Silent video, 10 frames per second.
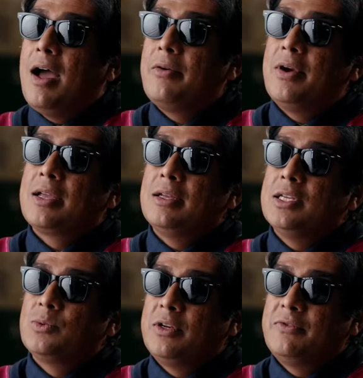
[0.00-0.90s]
I reckon,
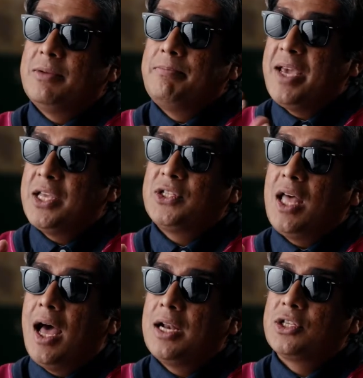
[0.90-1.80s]
is one of the best
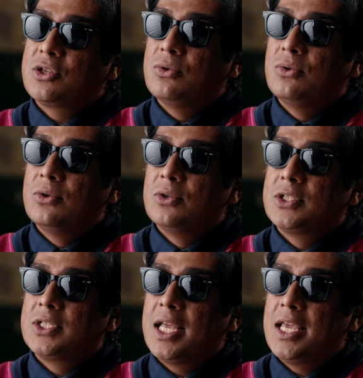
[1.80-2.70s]
art
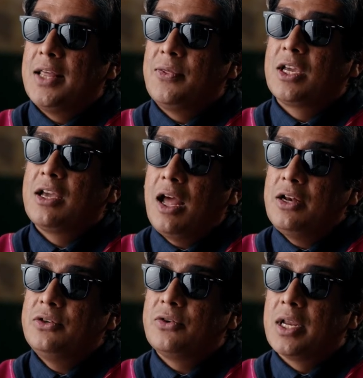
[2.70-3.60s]
schools in the
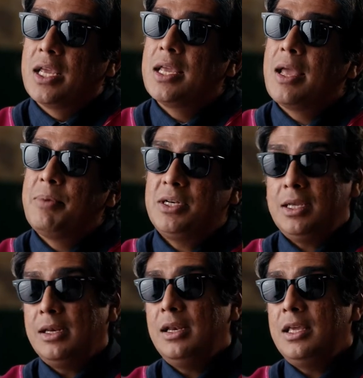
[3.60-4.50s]
country,
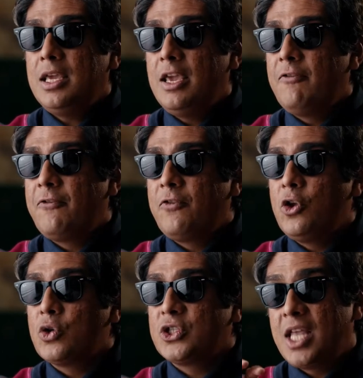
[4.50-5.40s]
particularly if you're